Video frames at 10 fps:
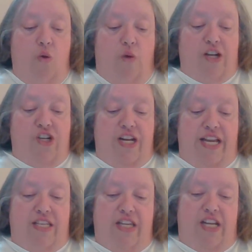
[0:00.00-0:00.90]
what should
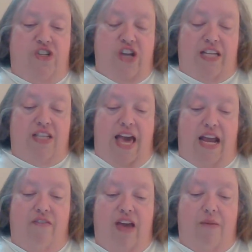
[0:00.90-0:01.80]
he see just
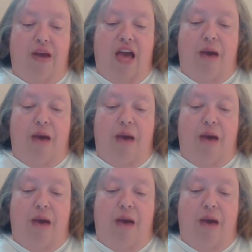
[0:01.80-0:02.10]
ahead of him